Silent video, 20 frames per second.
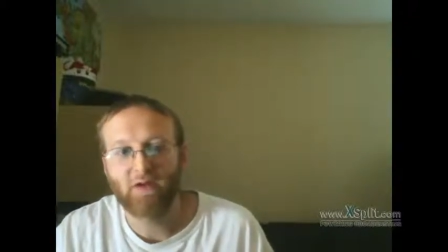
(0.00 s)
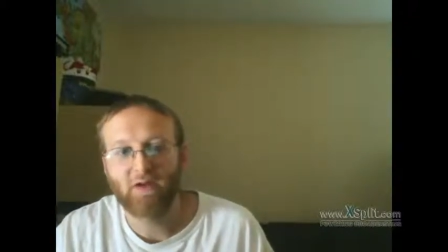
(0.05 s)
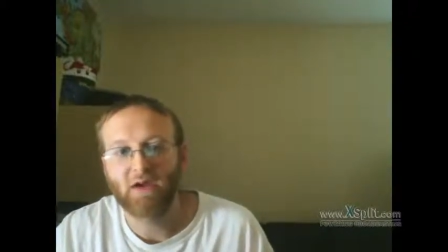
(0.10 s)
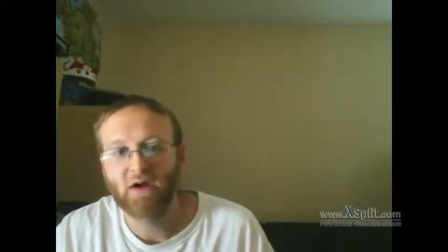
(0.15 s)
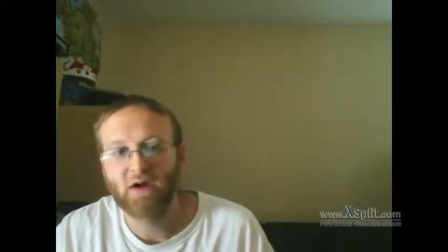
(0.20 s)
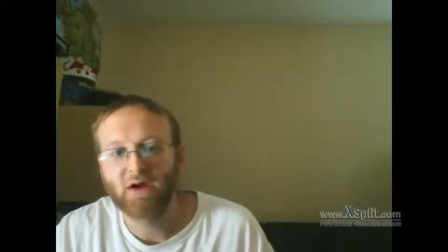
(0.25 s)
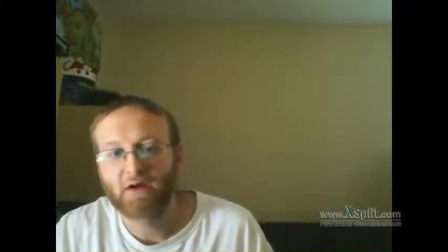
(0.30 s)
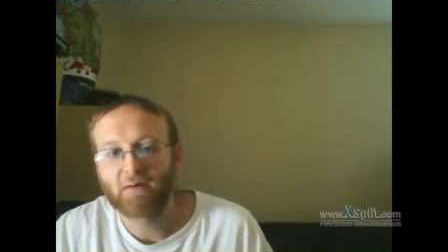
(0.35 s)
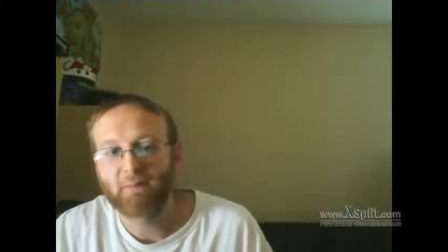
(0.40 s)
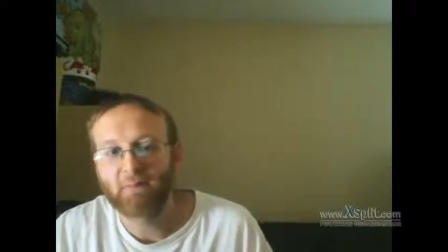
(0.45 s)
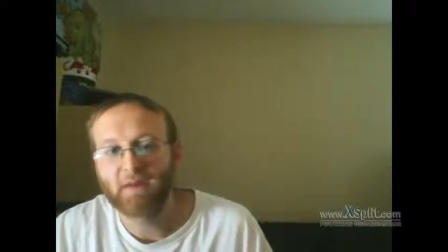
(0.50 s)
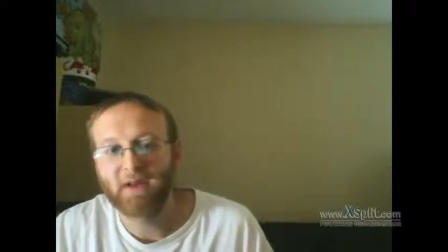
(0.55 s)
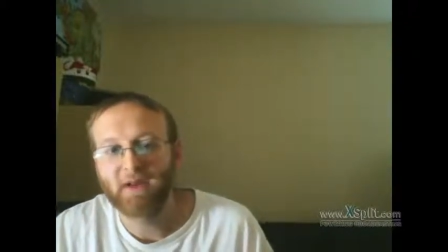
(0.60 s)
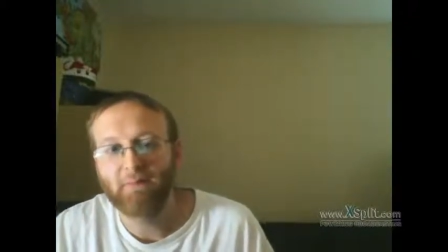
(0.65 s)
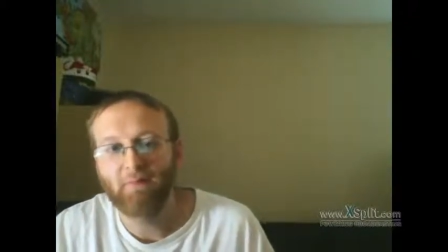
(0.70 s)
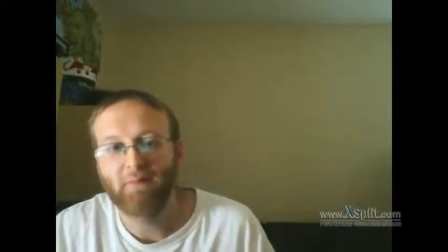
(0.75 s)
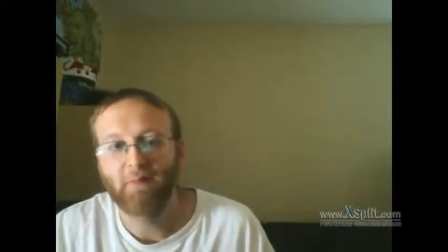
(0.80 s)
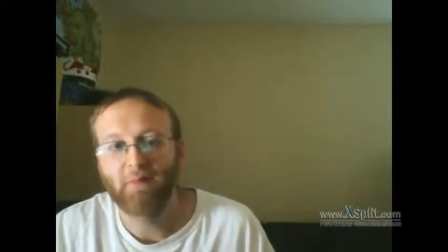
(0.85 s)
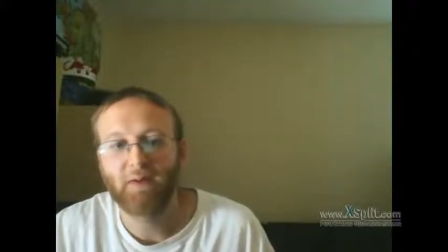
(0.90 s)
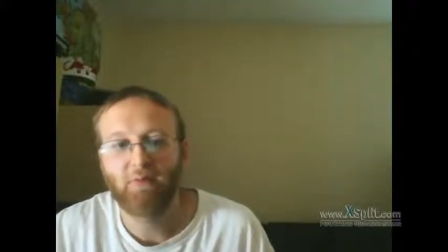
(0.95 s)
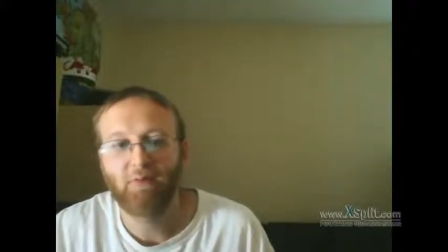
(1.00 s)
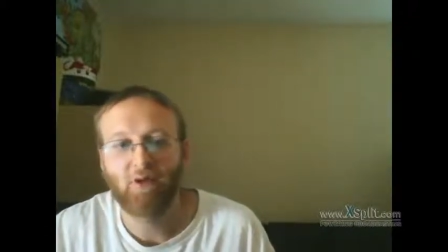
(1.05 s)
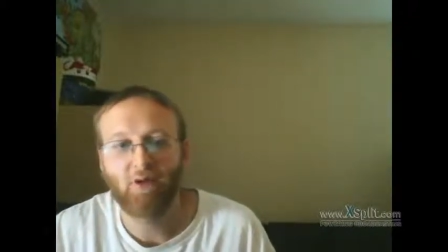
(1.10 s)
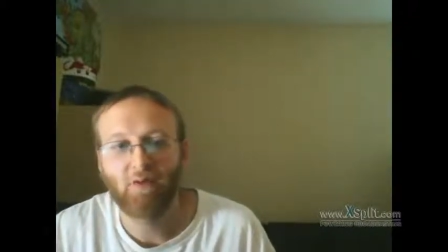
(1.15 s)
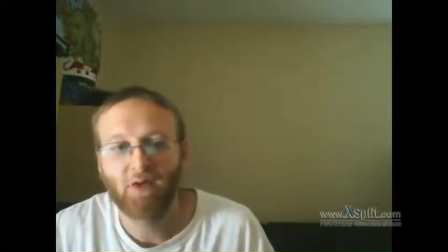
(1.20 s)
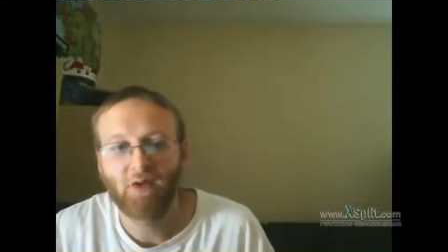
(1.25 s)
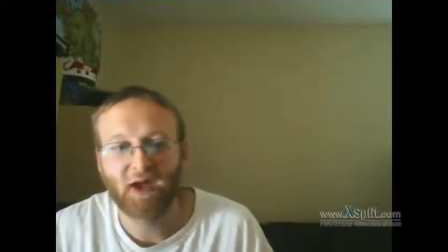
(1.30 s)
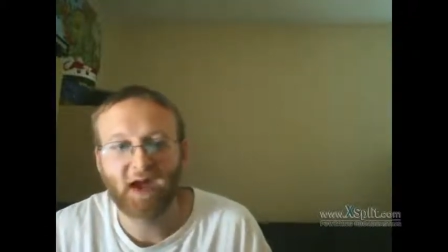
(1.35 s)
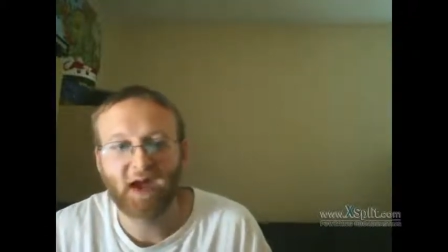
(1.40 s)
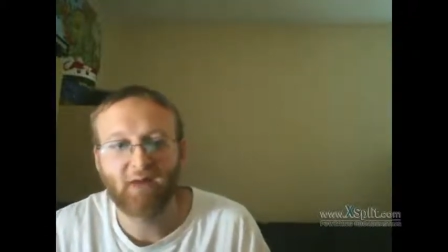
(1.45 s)
younger people who
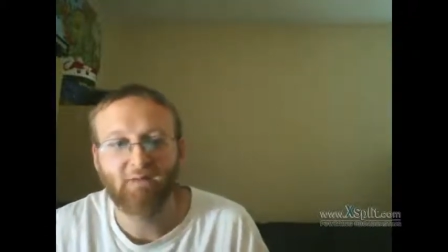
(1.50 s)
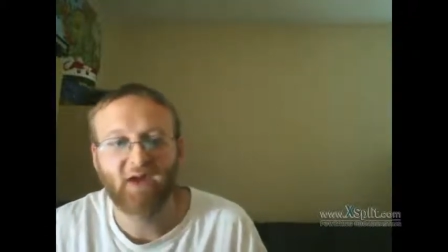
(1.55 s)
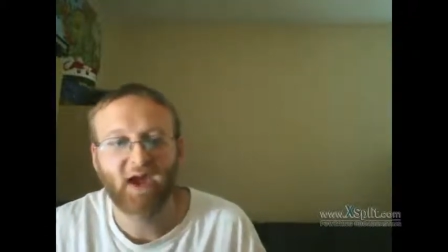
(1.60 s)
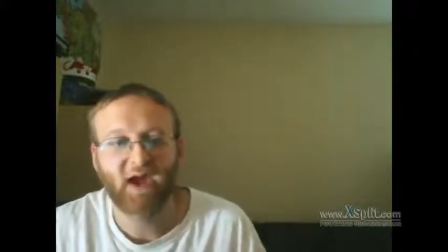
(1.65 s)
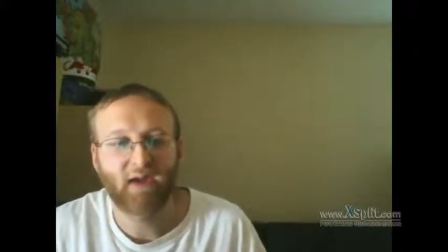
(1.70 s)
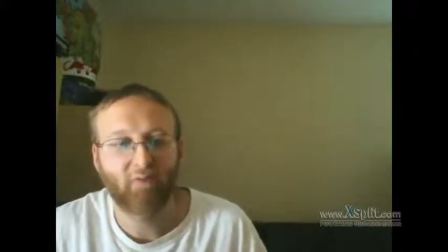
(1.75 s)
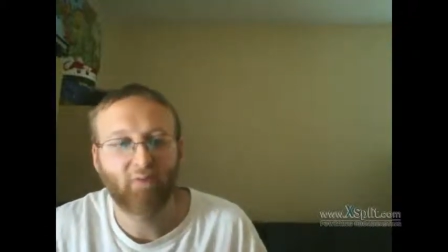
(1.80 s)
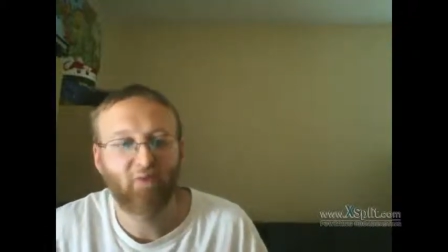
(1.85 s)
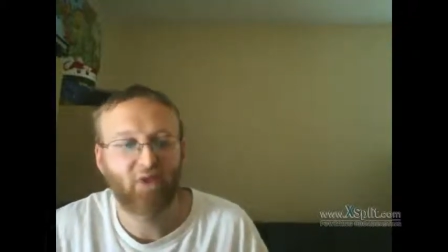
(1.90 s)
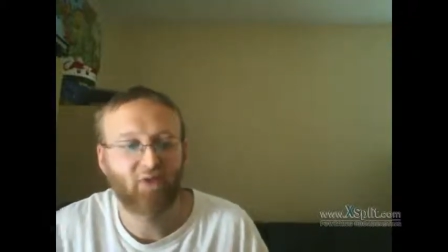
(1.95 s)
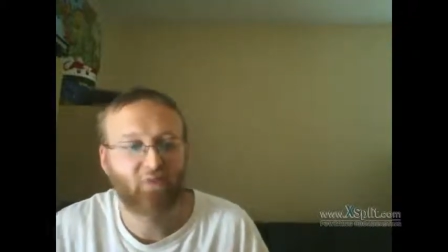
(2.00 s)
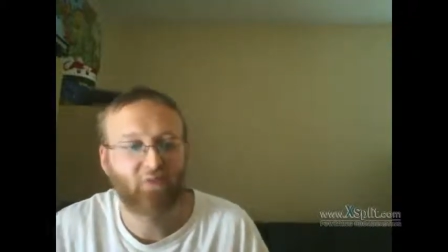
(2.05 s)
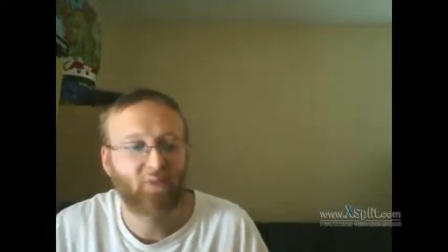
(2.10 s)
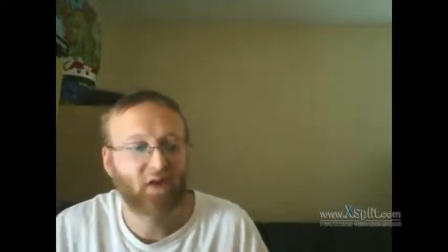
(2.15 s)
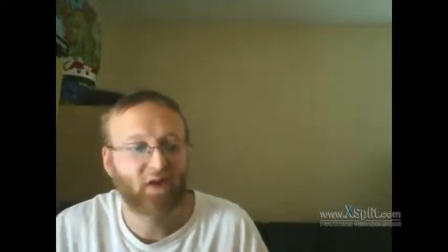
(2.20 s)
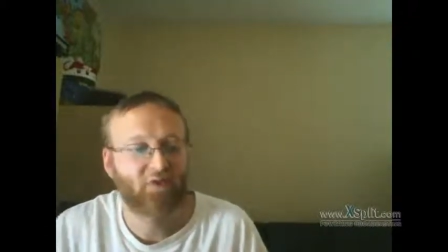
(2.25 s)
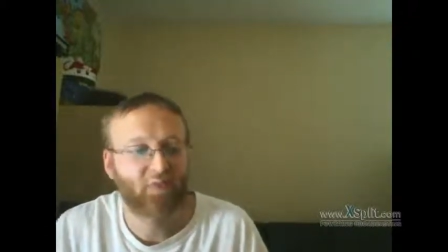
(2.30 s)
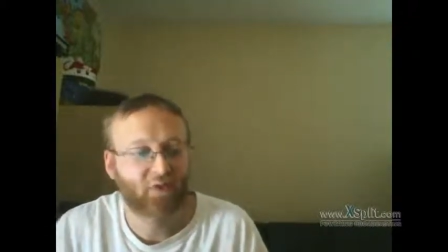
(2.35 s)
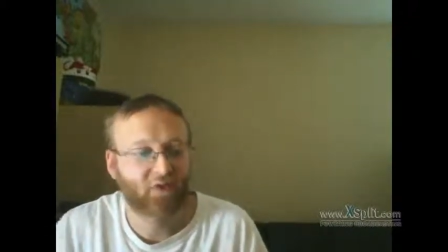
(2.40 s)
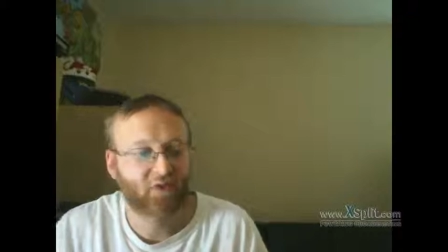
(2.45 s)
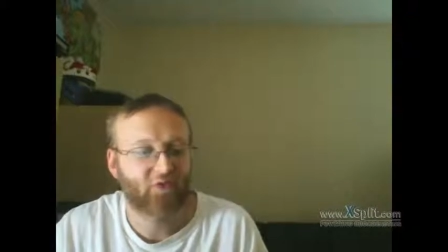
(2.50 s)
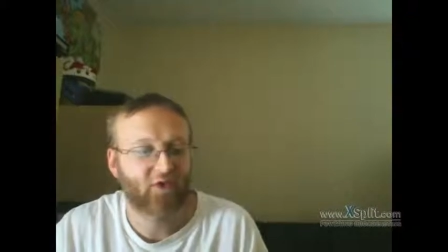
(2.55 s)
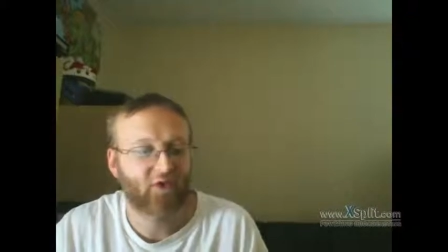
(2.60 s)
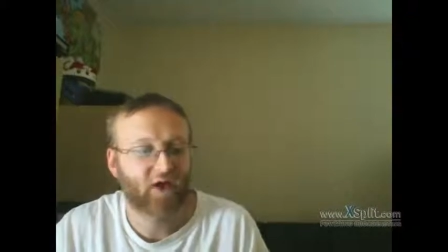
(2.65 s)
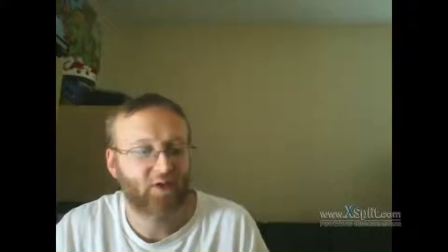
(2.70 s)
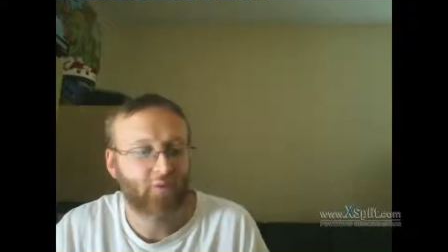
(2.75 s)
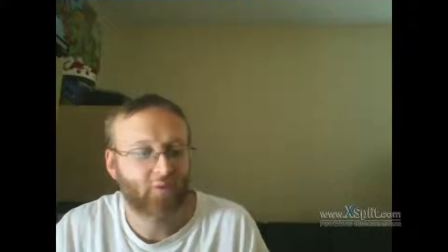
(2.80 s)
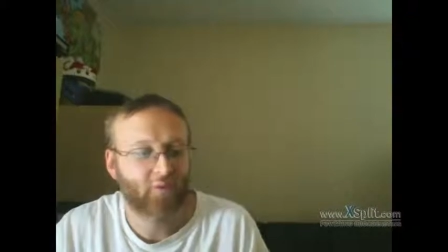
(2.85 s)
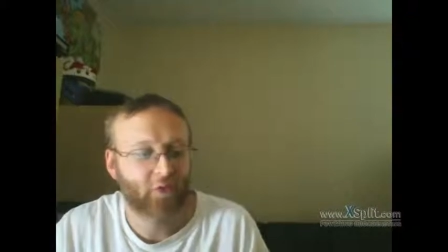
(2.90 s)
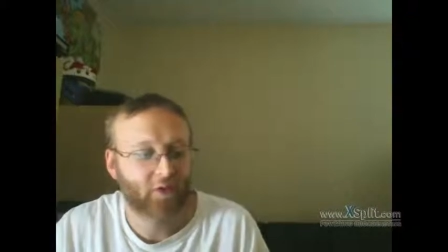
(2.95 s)
would have games. So I was much more
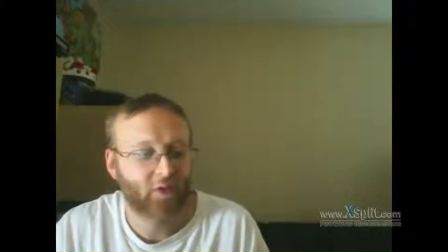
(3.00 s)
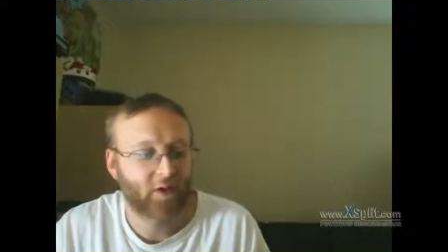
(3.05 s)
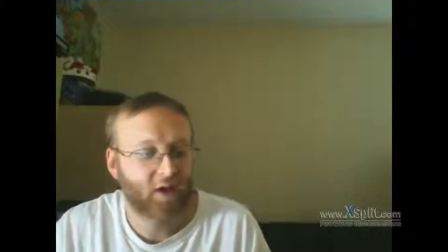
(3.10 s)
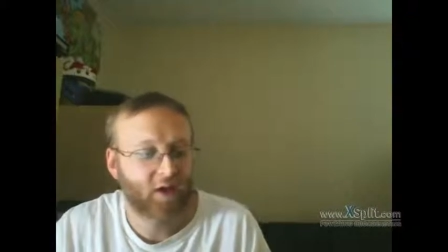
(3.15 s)
excited for it.